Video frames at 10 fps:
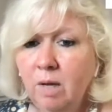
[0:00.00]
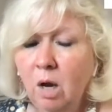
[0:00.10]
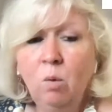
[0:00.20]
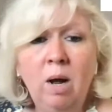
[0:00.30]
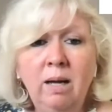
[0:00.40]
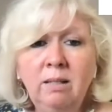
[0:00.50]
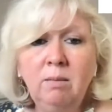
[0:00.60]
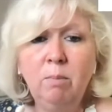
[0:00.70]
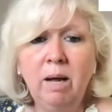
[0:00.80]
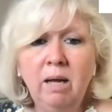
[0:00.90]
oh, I
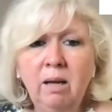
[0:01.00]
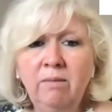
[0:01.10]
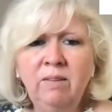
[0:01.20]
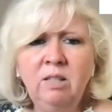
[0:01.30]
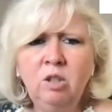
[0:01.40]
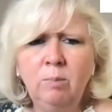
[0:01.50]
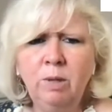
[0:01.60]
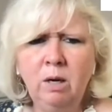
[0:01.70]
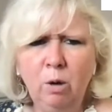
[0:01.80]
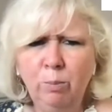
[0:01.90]
finished up
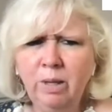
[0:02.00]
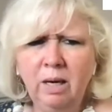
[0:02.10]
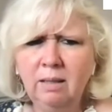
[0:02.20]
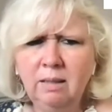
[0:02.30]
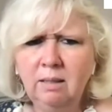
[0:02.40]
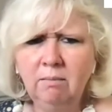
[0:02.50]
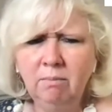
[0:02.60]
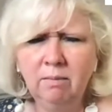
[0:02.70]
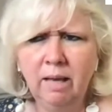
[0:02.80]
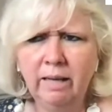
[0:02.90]
the gnome that I did
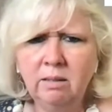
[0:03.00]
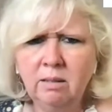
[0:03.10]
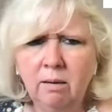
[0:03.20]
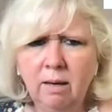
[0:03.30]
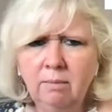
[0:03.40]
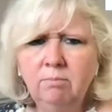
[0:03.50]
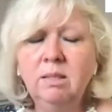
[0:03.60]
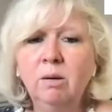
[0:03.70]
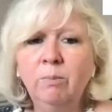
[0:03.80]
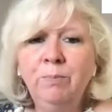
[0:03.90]
last Sunday.
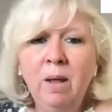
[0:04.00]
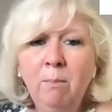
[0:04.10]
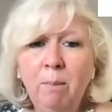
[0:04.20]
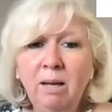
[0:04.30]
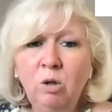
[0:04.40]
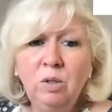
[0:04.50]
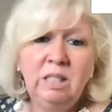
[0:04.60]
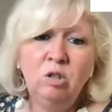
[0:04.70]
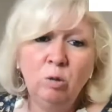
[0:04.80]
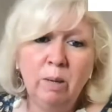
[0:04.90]
So my little
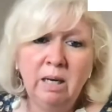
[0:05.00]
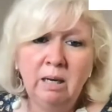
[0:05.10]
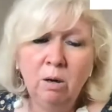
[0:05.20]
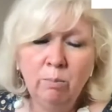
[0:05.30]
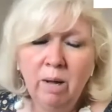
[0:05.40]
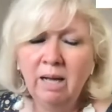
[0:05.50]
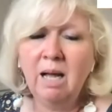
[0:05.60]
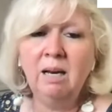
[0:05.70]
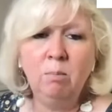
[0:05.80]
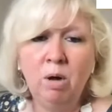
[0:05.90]
Easter bunny gnome. I
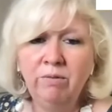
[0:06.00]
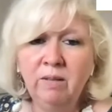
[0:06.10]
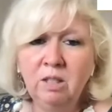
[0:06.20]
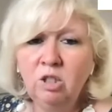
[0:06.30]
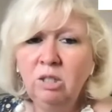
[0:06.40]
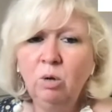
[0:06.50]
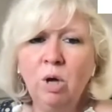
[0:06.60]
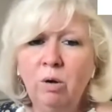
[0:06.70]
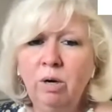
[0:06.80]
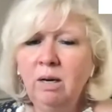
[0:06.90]
got him all finished, seal
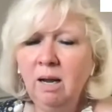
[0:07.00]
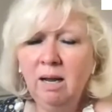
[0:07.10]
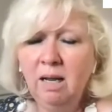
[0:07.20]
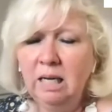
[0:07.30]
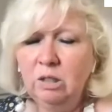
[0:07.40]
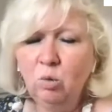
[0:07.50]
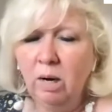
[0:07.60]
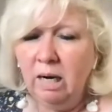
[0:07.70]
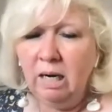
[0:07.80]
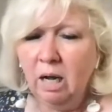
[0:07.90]
coated. He's
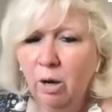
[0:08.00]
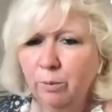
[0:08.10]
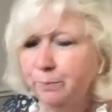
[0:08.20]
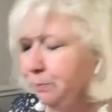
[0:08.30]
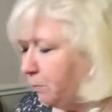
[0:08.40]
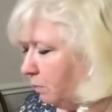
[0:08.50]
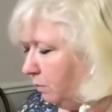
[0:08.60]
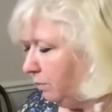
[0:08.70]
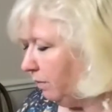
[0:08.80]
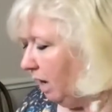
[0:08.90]
ready to go.
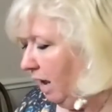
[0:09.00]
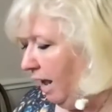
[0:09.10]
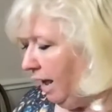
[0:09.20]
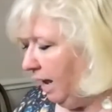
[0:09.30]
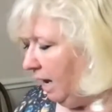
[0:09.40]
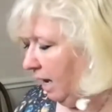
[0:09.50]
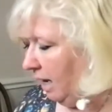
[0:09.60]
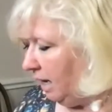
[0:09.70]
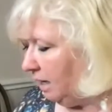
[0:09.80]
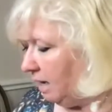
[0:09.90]

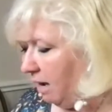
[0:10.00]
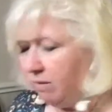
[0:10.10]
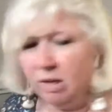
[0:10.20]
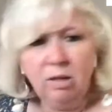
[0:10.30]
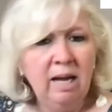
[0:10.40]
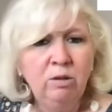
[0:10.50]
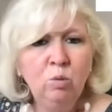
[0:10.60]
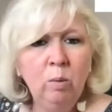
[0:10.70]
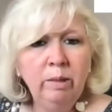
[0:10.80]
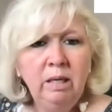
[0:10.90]
And I've got the
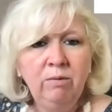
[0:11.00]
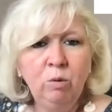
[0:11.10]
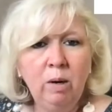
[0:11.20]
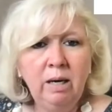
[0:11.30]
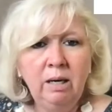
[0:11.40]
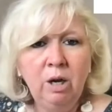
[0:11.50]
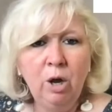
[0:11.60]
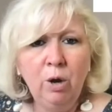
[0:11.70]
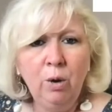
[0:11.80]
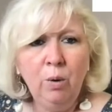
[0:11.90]
housewarming gift ready to
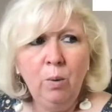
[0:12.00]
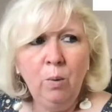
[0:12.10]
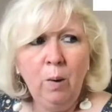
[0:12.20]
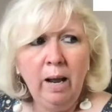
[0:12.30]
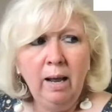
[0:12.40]
go.